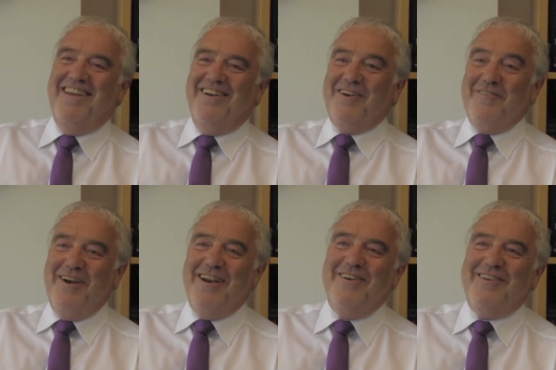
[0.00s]
Not a
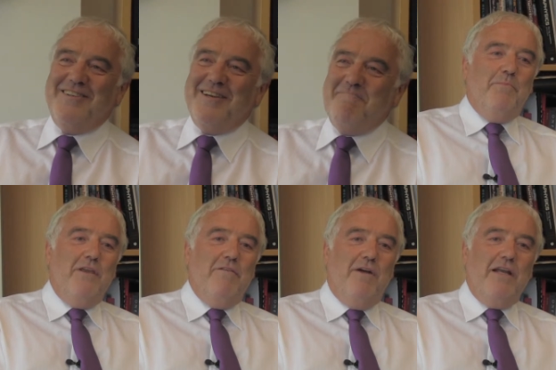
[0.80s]
very good term. But
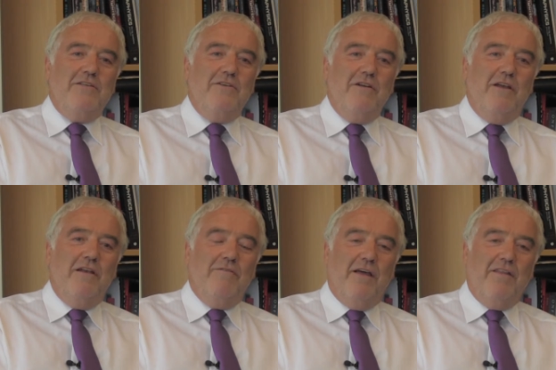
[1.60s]
you very soon
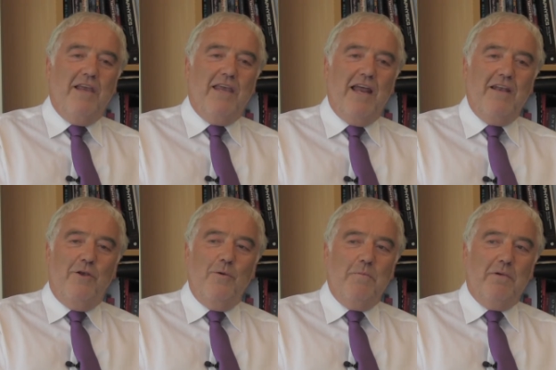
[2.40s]
learn, in fact, that you can't
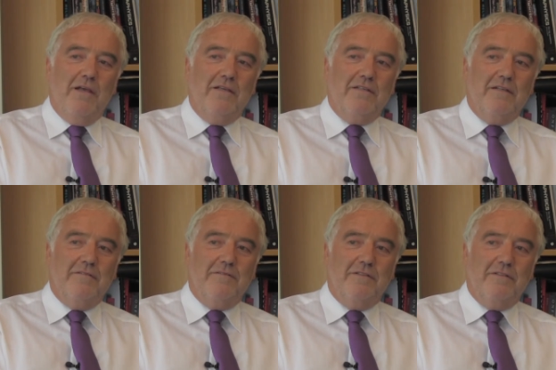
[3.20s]
do it by
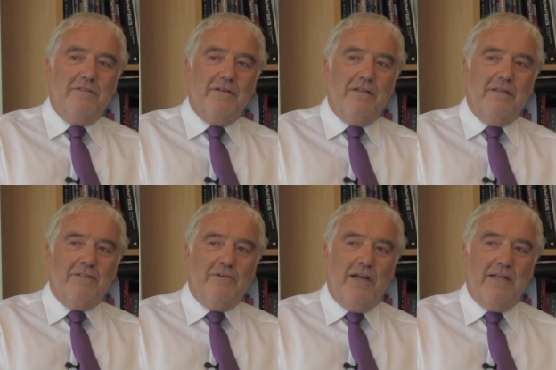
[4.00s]
yourself. So, and
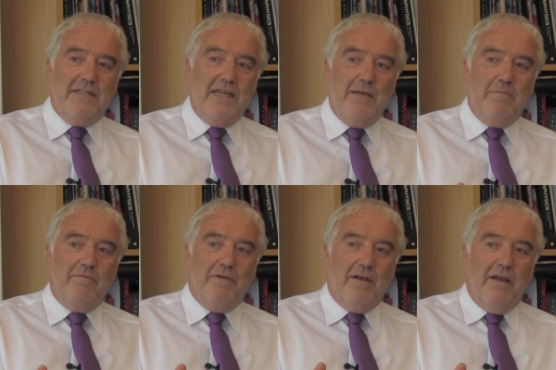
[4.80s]
this great team,
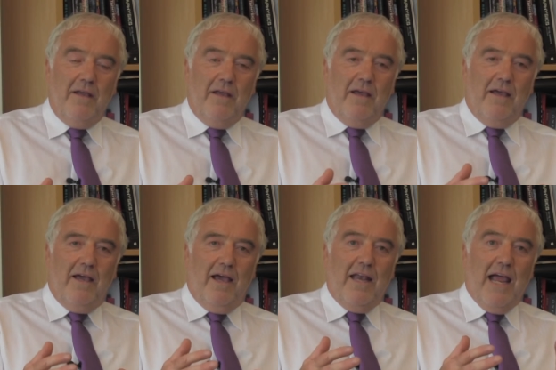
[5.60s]
in fact,
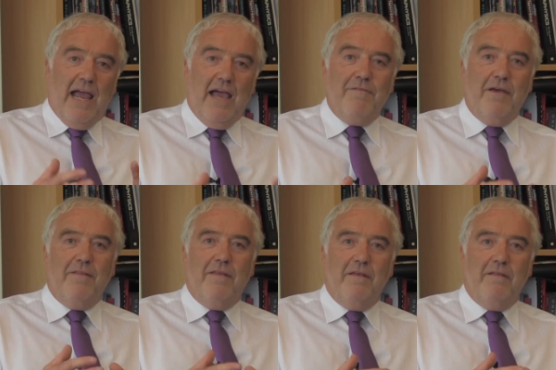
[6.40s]
and I have
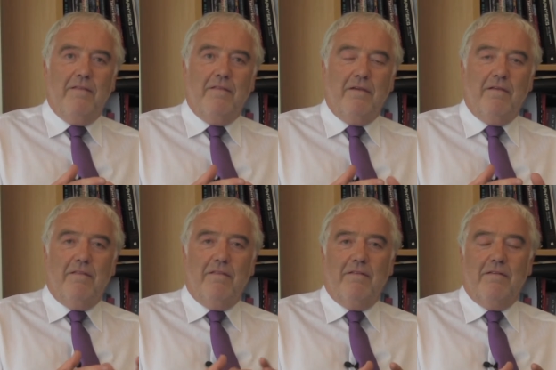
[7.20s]
had the
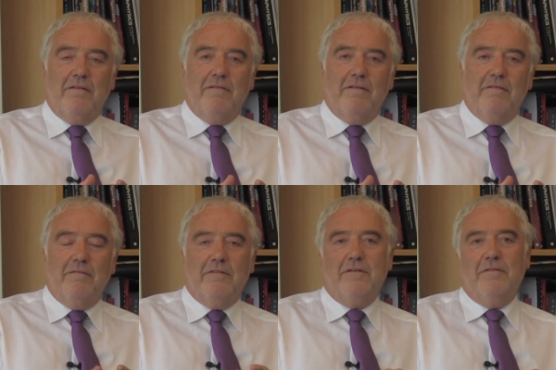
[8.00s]

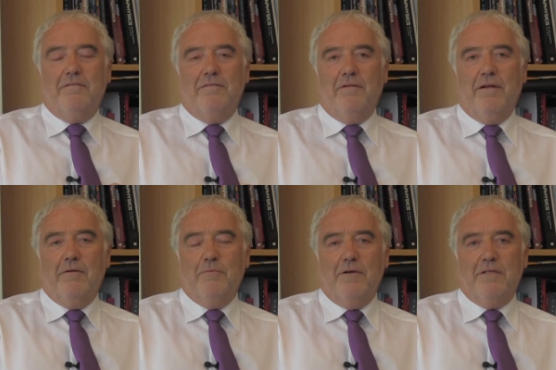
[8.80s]
sort of,
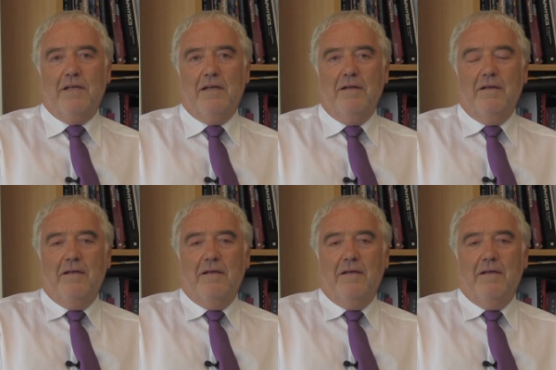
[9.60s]
how do I say,